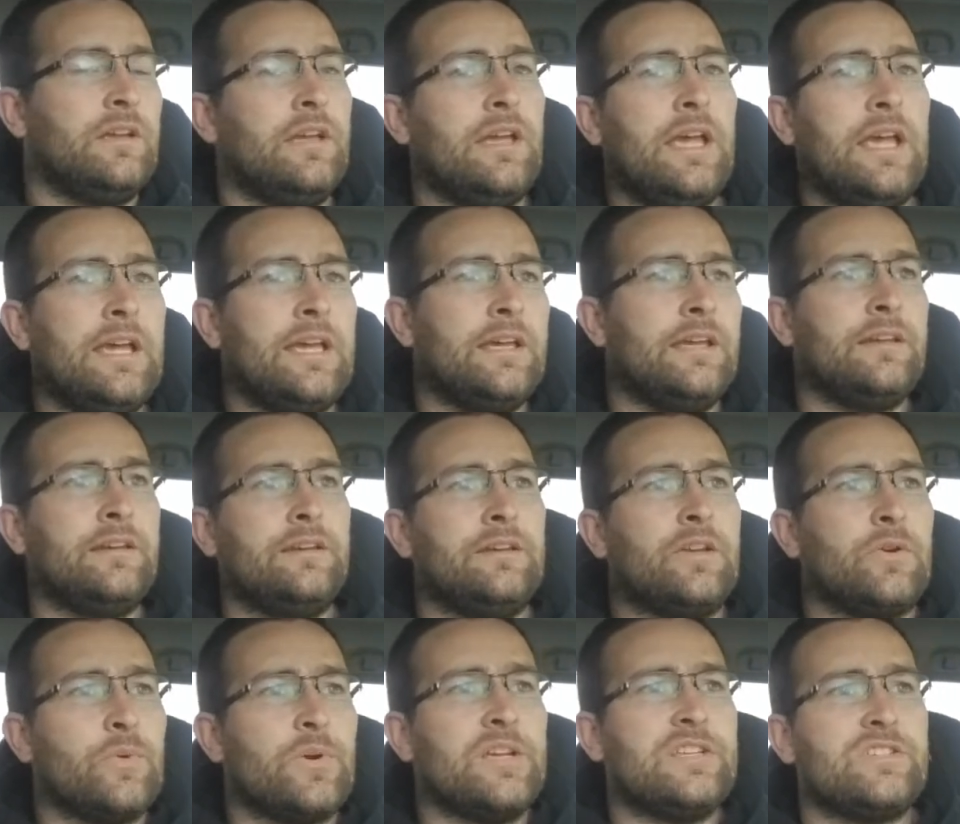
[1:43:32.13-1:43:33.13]
and
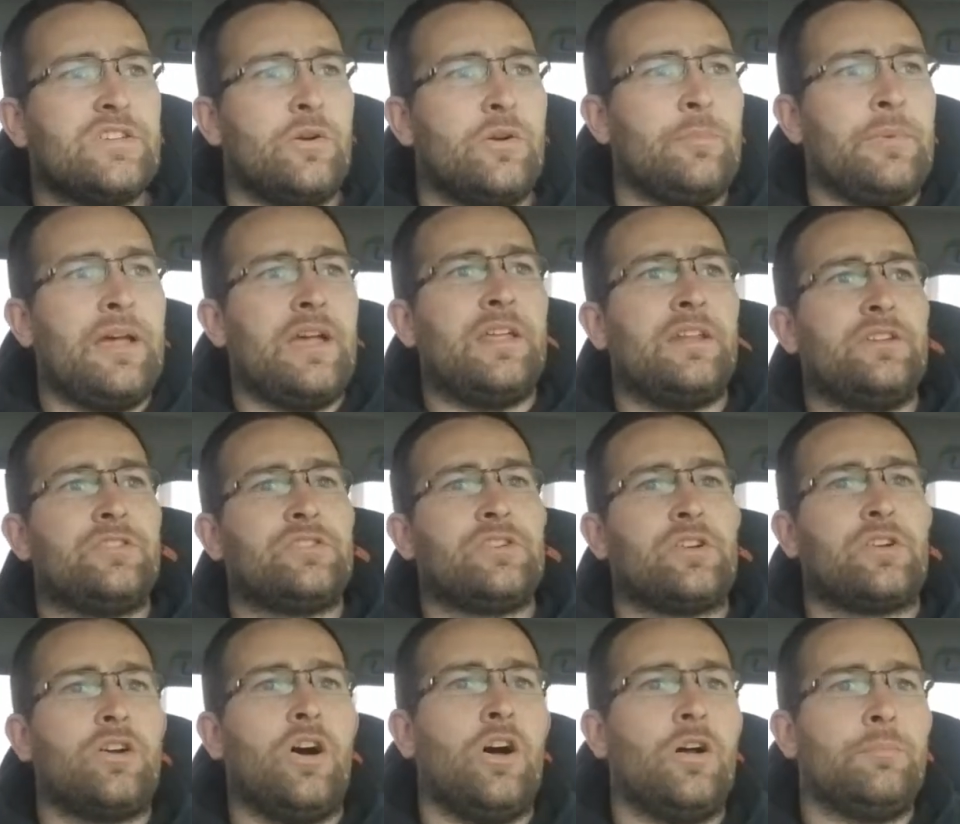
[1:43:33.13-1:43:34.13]
the regional
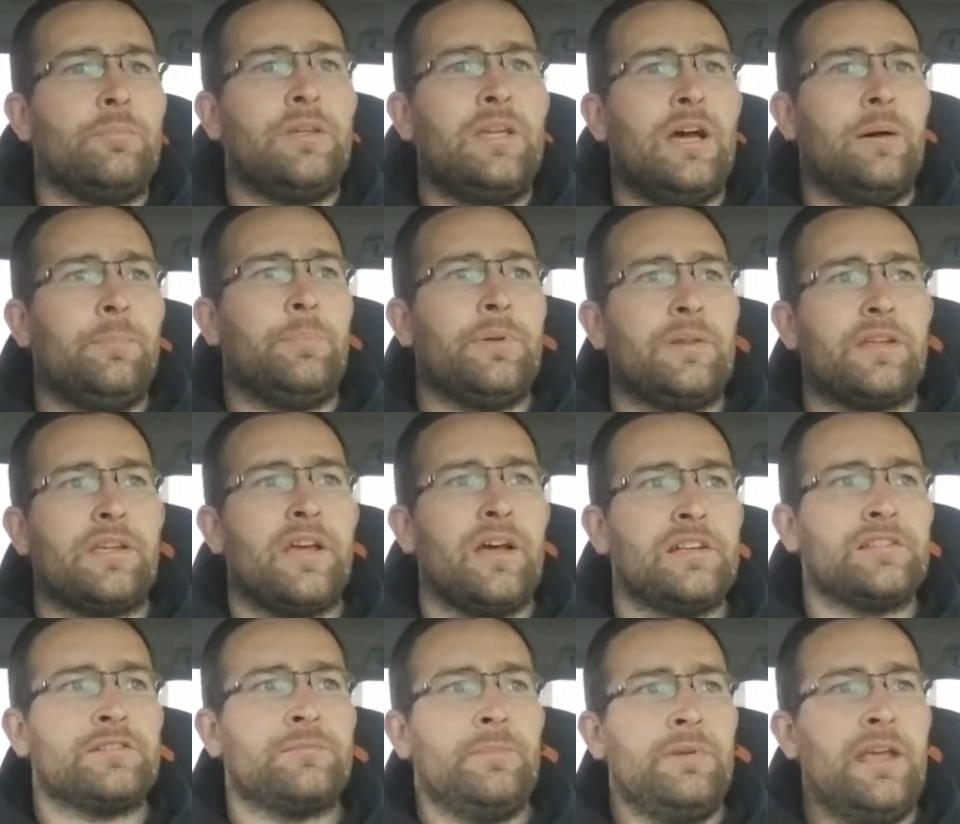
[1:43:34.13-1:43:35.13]
manager called me up and
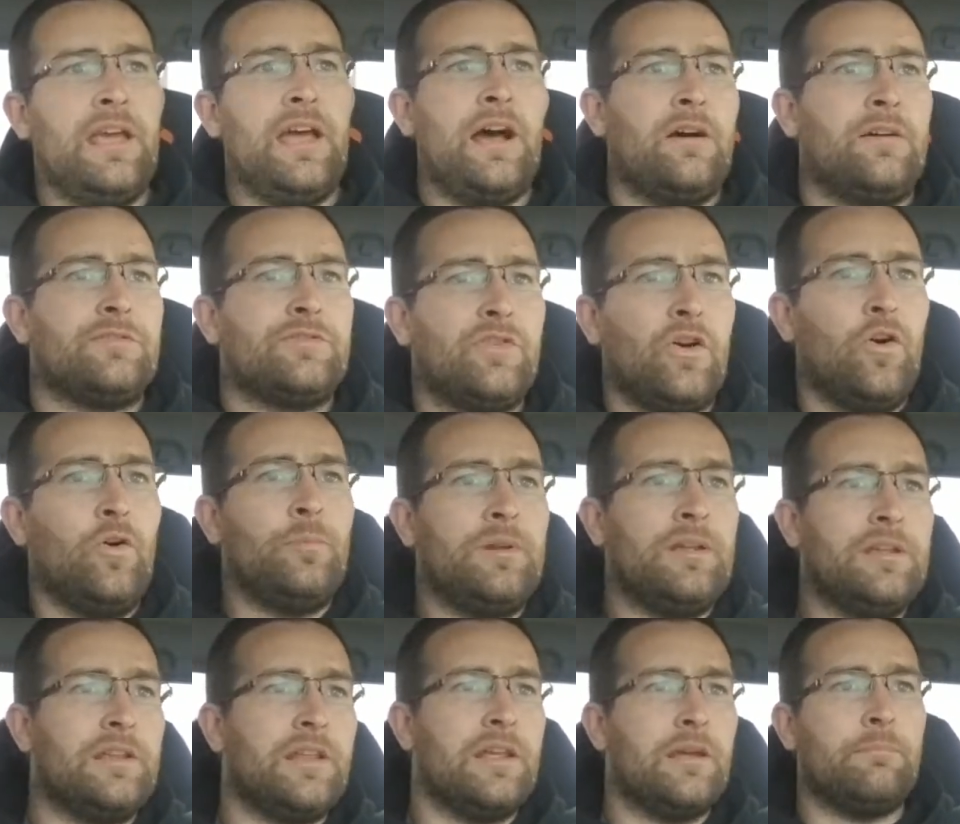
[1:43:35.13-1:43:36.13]
cussed me out and told
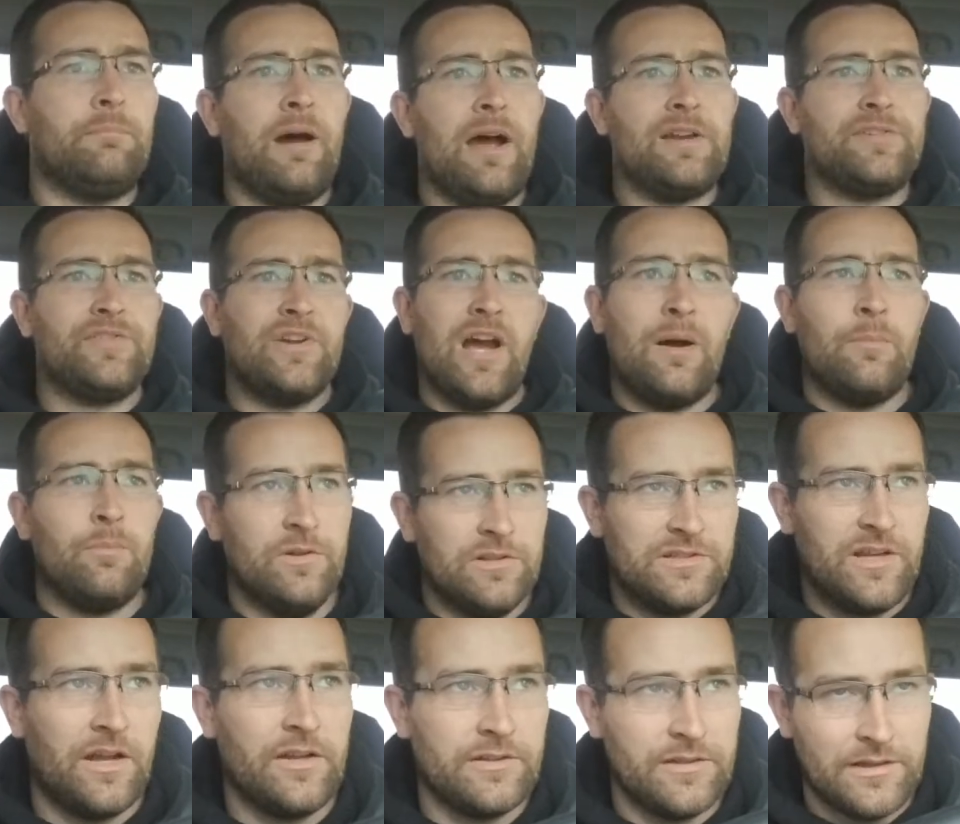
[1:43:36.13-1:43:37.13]
me that my job was
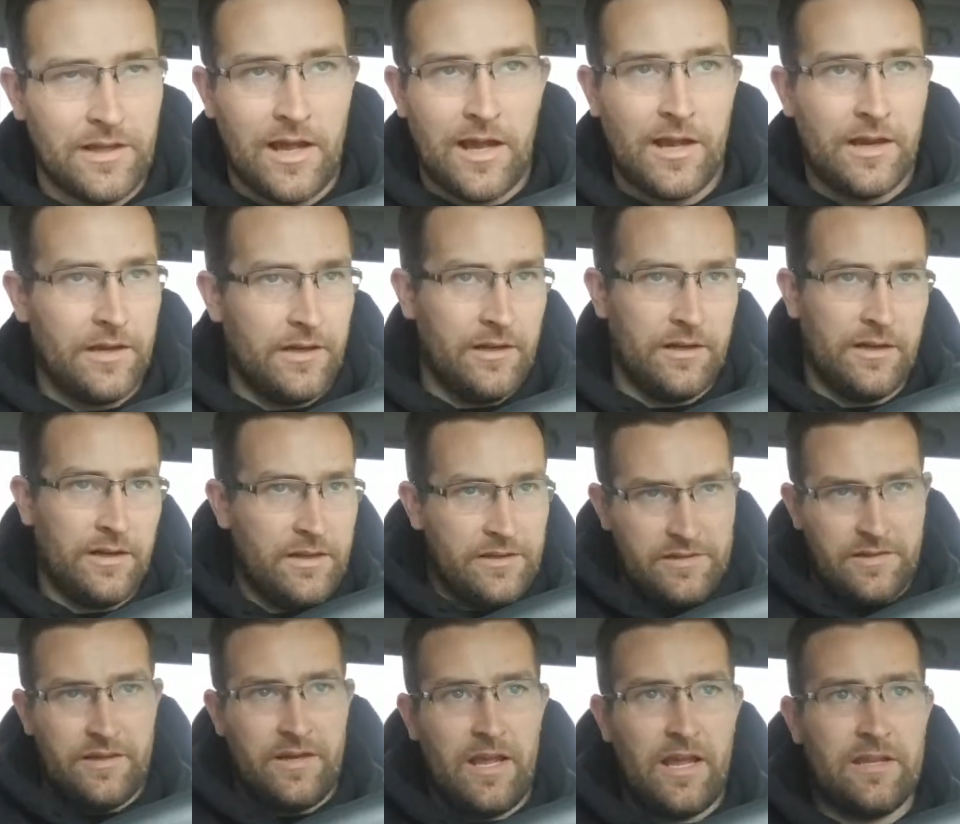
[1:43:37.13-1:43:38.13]
on the line and
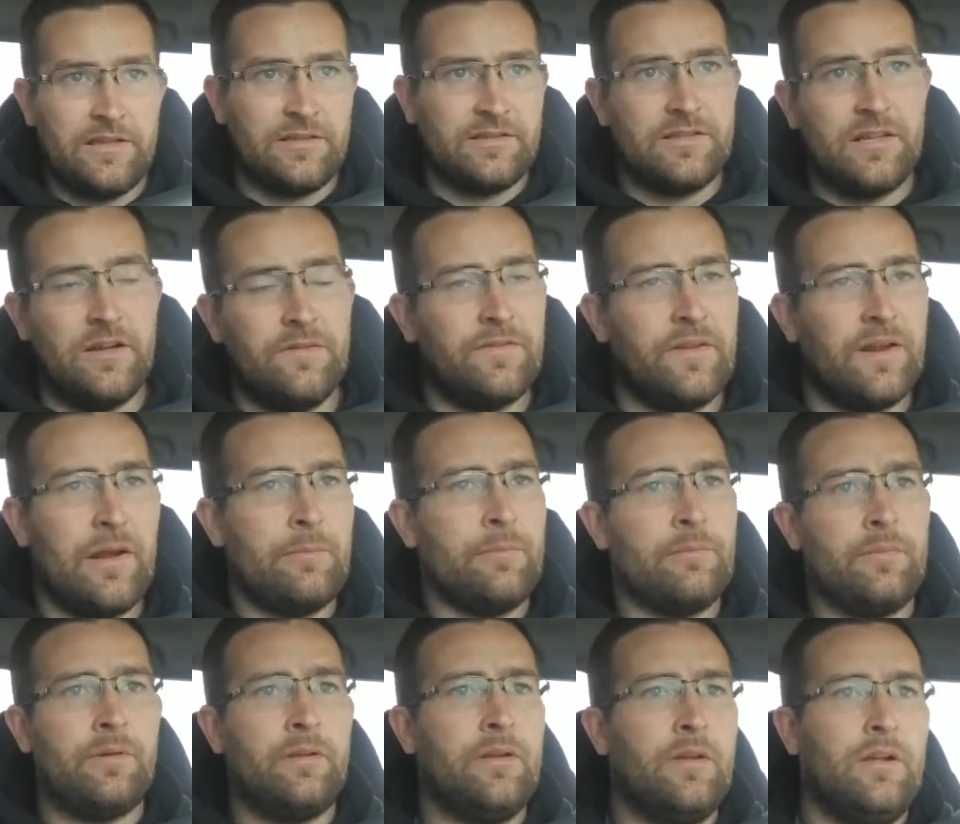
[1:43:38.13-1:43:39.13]
this and that and stuff. And
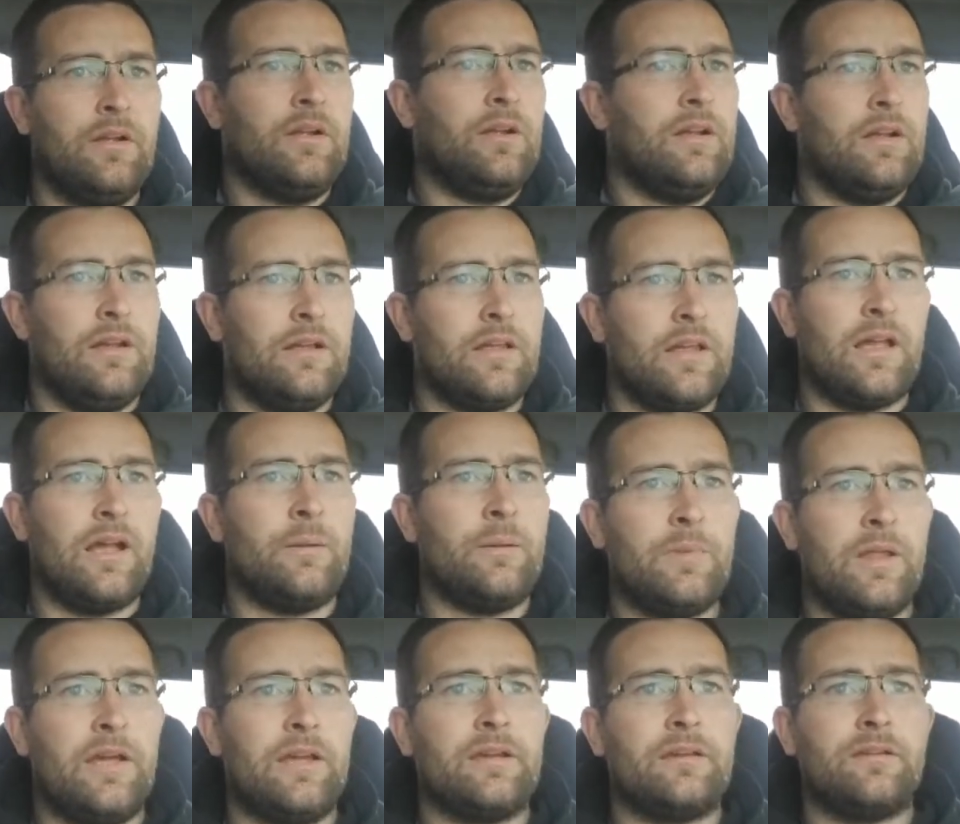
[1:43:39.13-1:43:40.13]
I'm
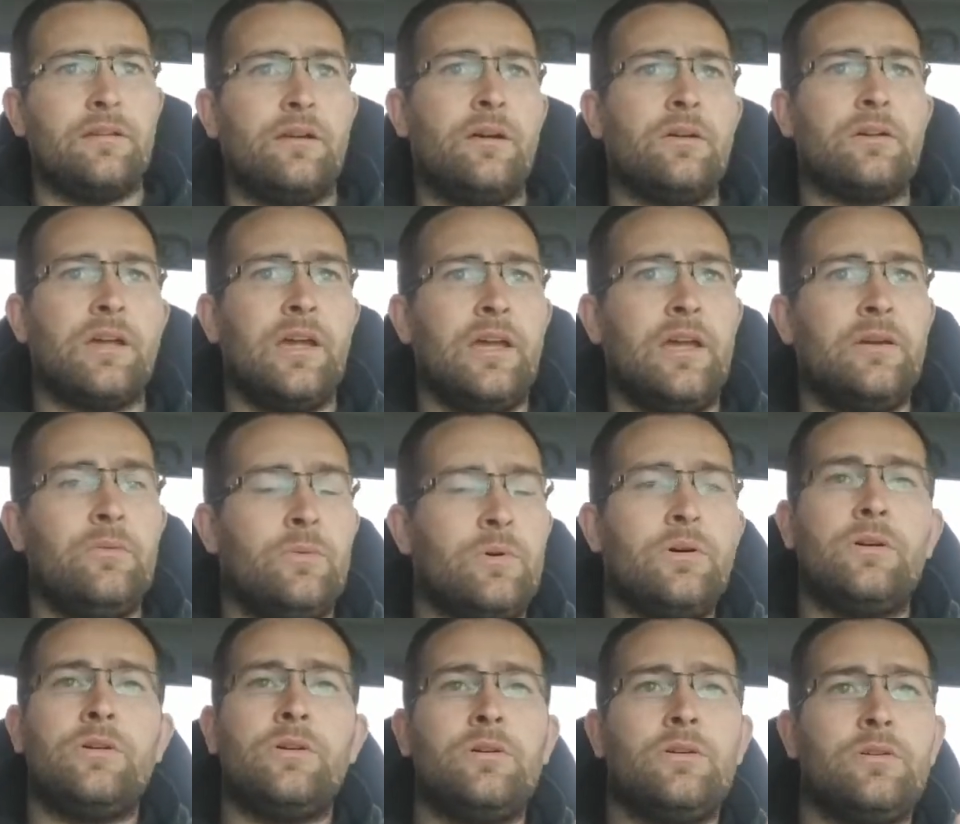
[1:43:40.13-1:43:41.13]
like, okay,
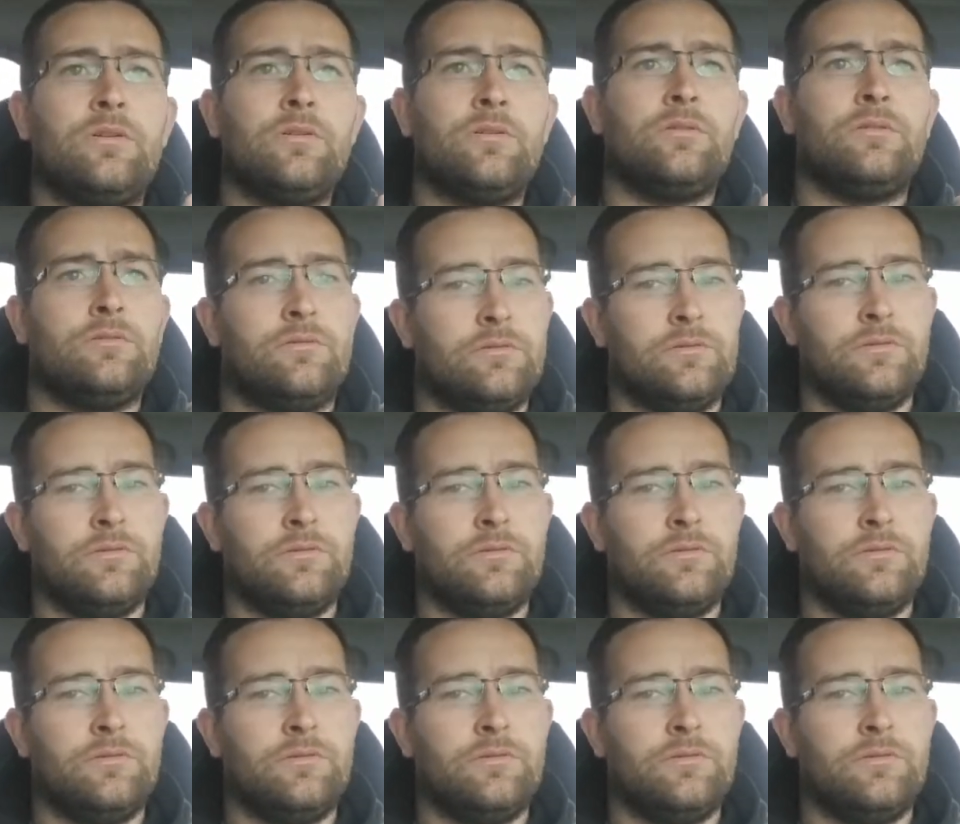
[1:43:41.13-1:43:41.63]
well,